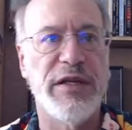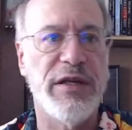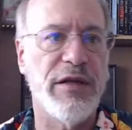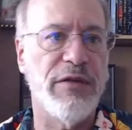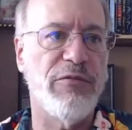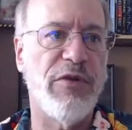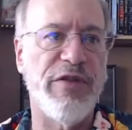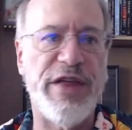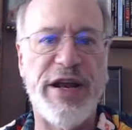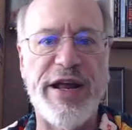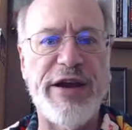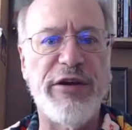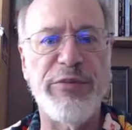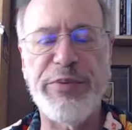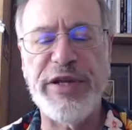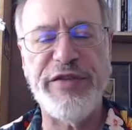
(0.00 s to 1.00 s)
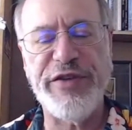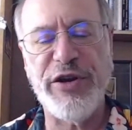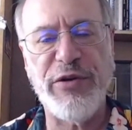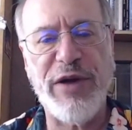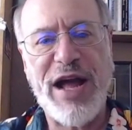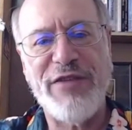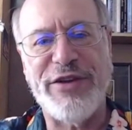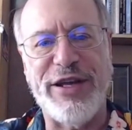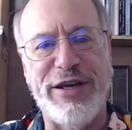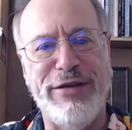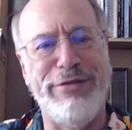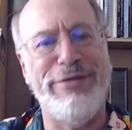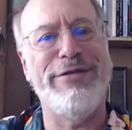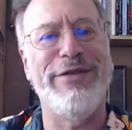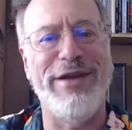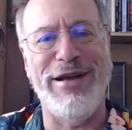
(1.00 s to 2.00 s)
well, then I don't believe in gravity
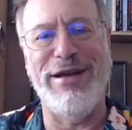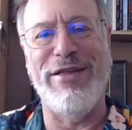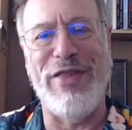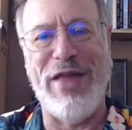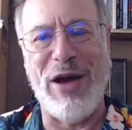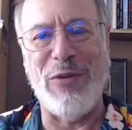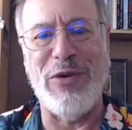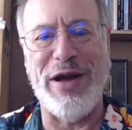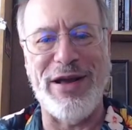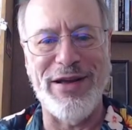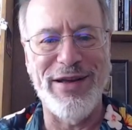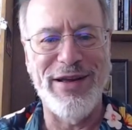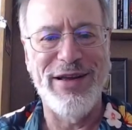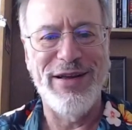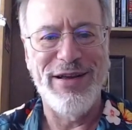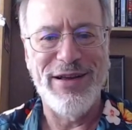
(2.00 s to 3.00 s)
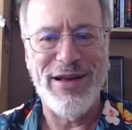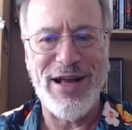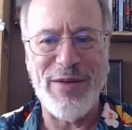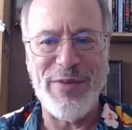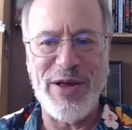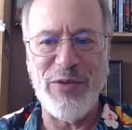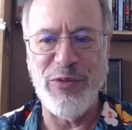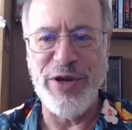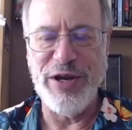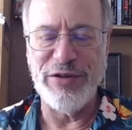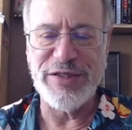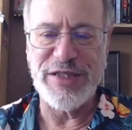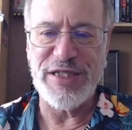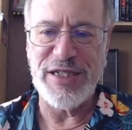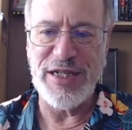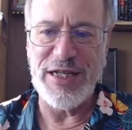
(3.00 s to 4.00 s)
in that way. I mean, we don't
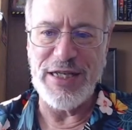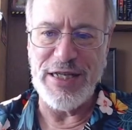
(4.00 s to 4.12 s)
see